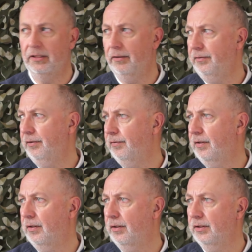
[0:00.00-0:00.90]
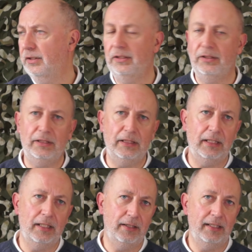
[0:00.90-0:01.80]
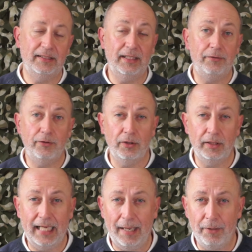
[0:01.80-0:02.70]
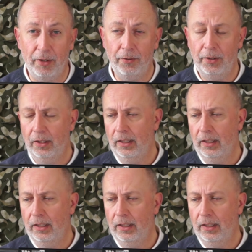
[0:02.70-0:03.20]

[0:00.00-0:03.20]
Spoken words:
So if you've got, you know, let's say you've got a Gammo,